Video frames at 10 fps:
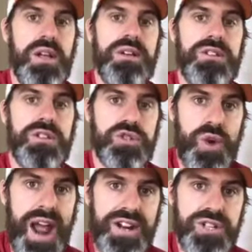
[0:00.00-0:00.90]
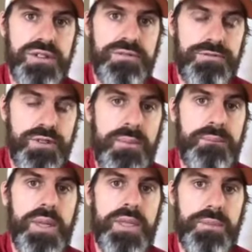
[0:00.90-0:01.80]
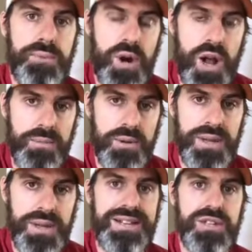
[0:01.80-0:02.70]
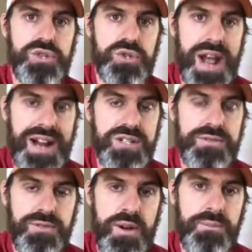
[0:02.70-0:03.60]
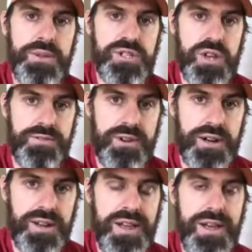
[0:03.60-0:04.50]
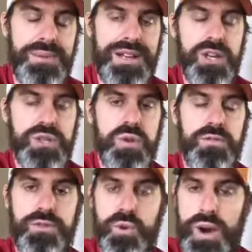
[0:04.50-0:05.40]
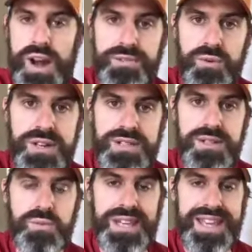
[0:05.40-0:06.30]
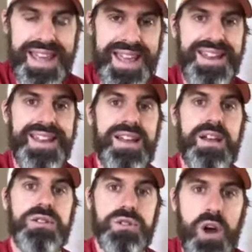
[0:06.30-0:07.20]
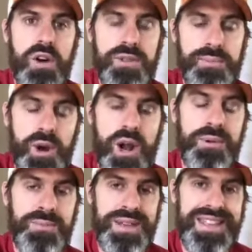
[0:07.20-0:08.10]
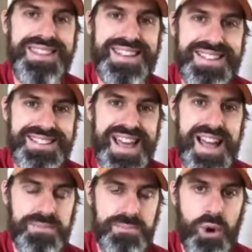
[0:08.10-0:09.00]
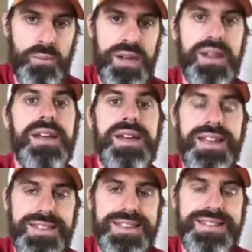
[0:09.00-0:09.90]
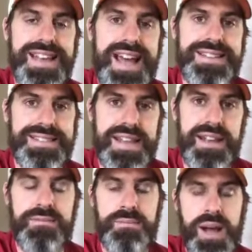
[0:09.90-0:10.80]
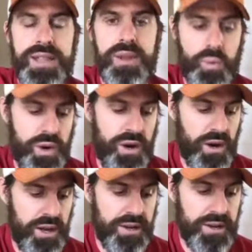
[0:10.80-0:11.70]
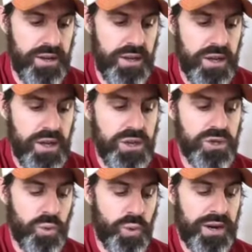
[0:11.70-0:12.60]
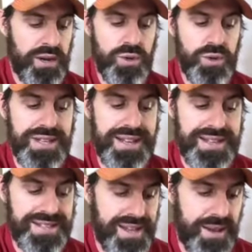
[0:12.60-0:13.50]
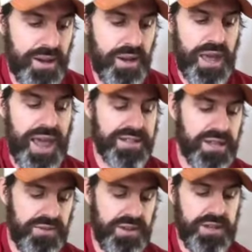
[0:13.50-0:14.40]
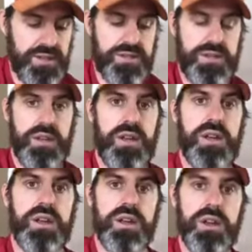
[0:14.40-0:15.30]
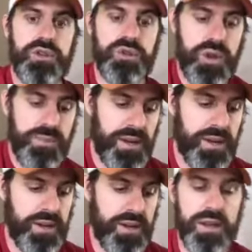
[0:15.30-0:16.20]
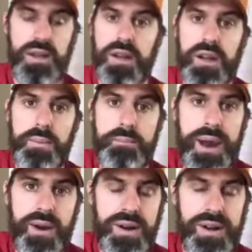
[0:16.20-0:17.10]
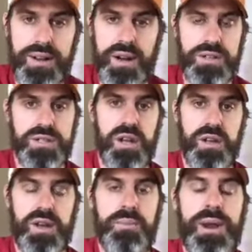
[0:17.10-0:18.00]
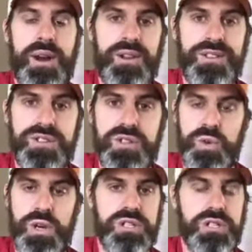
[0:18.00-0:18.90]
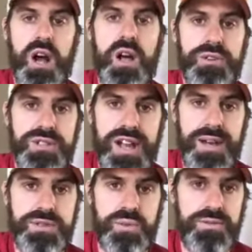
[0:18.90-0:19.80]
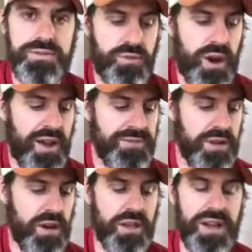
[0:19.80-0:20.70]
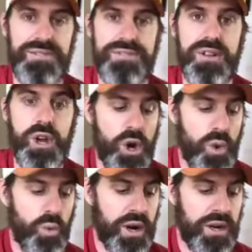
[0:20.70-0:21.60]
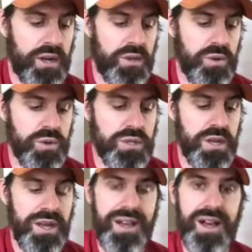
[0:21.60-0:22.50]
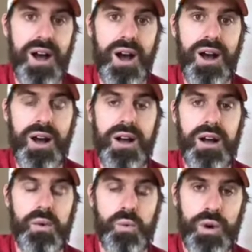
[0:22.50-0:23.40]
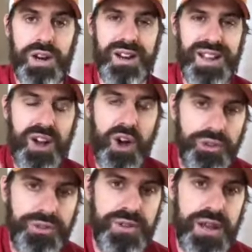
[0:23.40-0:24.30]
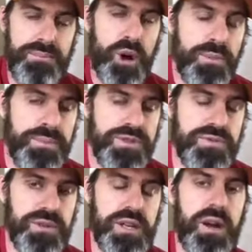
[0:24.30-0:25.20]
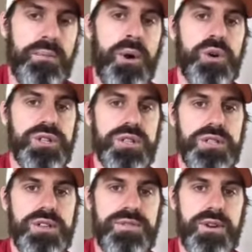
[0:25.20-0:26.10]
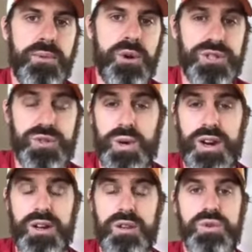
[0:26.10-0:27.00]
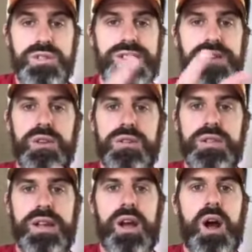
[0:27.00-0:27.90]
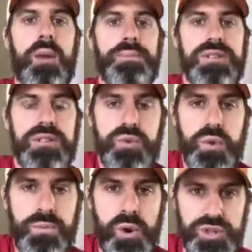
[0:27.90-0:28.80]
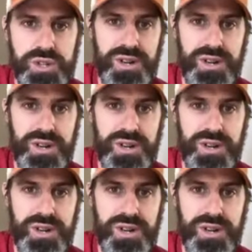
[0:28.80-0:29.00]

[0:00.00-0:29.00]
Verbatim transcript: distraction from the problem, distraction from the suffering, because for whatever reason, we can't solve the problem in the exact moment, in the exact state of mind that we are in. So we're going to use accept, activities, contributing, comparing the situation to other times that we've thrived in our life. We're going to use, we're going to cultivate purposefully emotion, different emotions. We're going to use skills like opposite to emotion,